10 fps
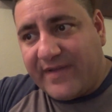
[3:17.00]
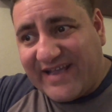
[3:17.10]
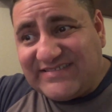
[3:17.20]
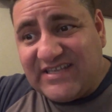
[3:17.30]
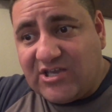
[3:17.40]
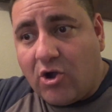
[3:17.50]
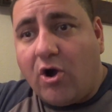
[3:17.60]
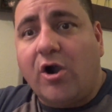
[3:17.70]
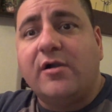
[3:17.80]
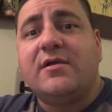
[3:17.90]
SD
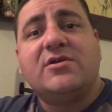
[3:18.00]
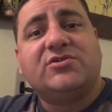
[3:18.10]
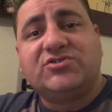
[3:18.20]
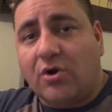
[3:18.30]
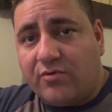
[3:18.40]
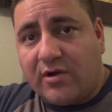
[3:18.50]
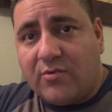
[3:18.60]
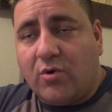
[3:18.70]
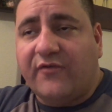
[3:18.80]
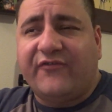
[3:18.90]
card. Totally
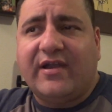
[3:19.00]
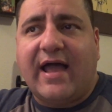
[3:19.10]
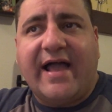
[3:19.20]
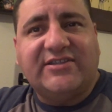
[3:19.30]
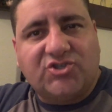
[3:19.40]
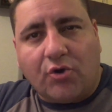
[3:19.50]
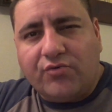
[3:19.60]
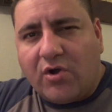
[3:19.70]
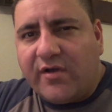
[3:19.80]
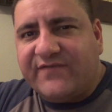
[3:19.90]
worth it. I don't
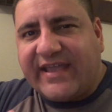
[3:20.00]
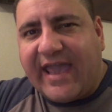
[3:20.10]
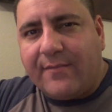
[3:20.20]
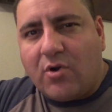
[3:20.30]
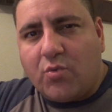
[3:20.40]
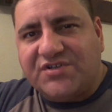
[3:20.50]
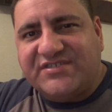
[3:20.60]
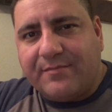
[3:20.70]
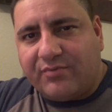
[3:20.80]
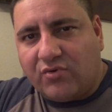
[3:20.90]
know if the camera was
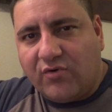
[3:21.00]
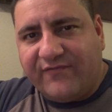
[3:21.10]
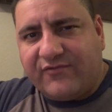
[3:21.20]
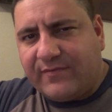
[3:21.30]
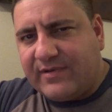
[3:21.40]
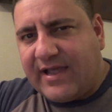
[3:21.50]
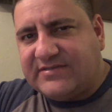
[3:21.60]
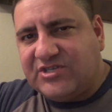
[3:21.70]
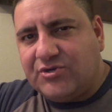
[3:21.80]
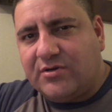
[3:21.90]
improved from
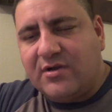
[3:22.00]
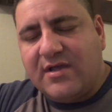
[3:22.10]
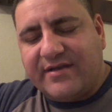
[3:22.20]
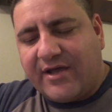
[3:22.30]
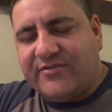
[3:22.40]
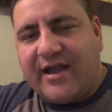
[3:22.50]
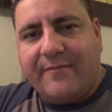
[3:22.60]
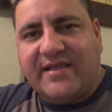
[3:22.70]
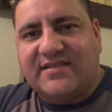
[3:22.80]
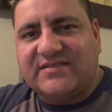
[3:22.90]
last year. Now that I
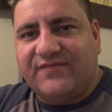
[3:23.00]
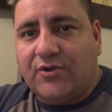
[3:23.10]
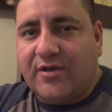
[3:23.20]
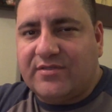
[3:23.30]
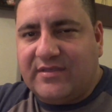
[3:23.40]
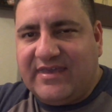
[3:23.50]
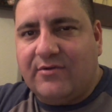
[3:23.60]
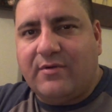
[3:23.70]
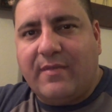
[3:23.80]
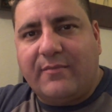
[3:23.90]
make this video, I can't
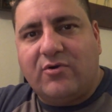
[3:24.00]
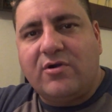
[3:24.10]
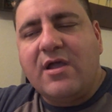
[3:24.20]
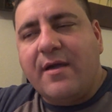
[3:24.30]
remember.